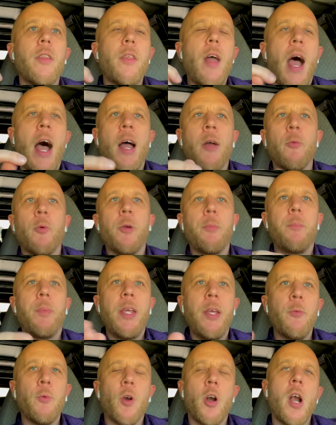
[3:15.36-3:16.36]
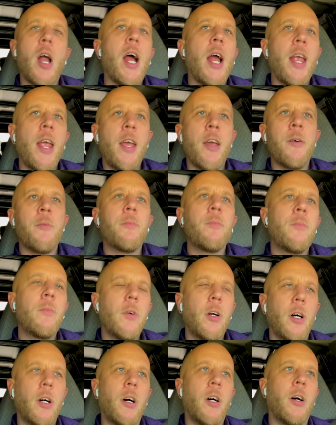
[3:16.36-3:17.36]
I would be where I am,
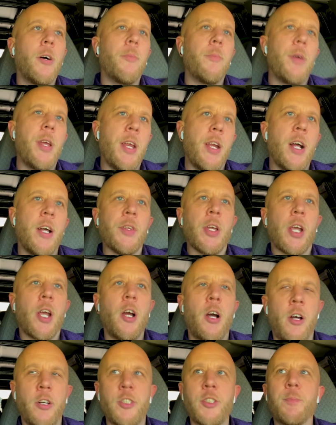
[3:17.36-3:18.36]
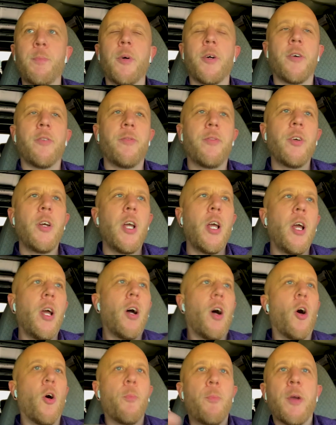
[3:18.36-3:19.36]
and on the cusp of
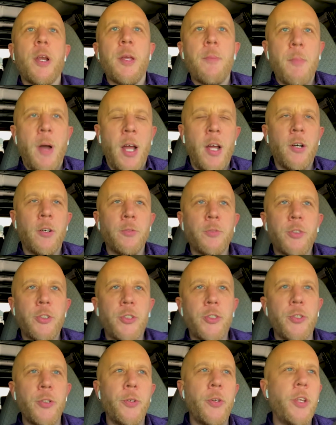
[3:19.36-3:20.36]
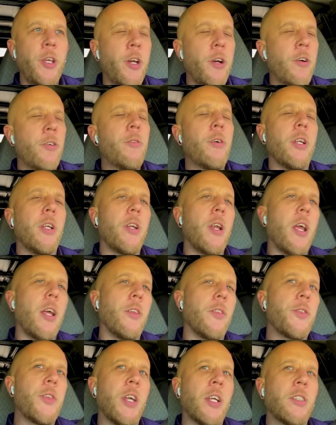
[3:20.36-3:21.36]
opening my own studio
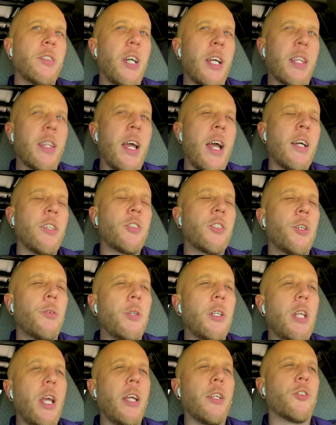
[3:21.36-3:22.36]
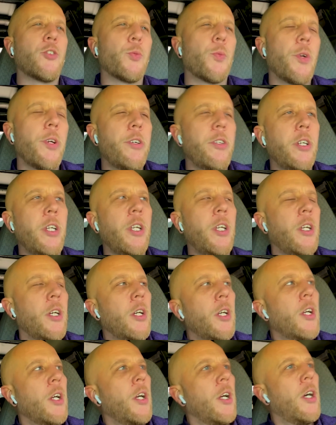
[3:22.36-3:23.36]
and things like that. So it's really,
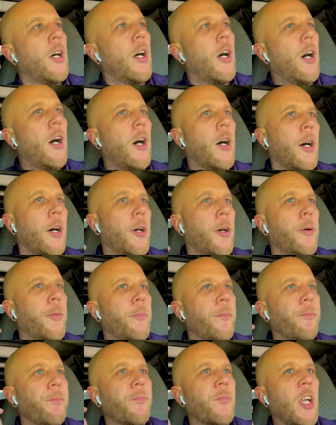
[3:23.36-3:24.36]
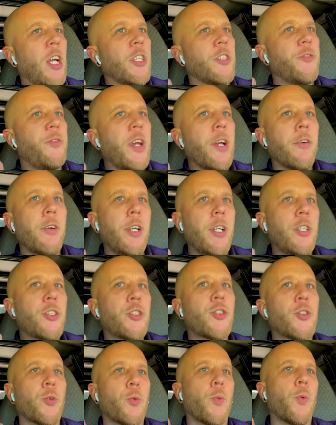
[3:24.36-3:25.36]
it's very
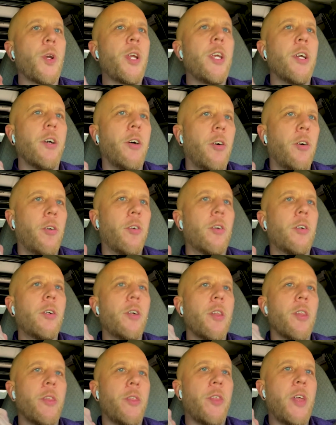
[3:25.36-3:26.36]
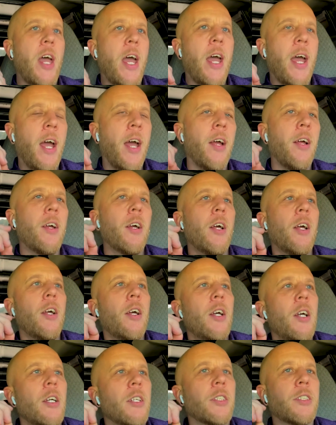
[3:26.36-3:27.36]
surreal that
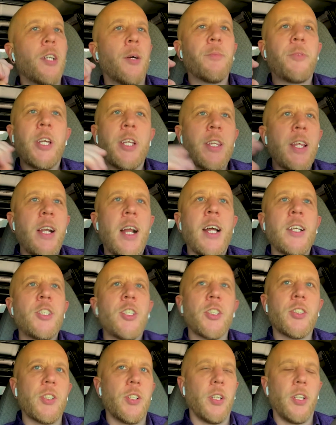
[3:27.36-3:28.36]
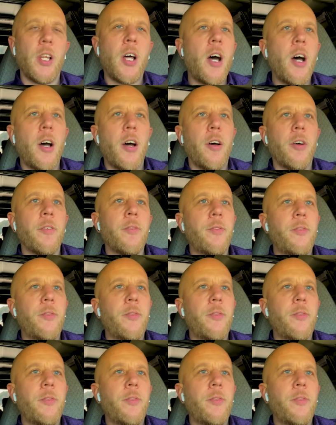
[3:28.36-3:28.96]
something that I just love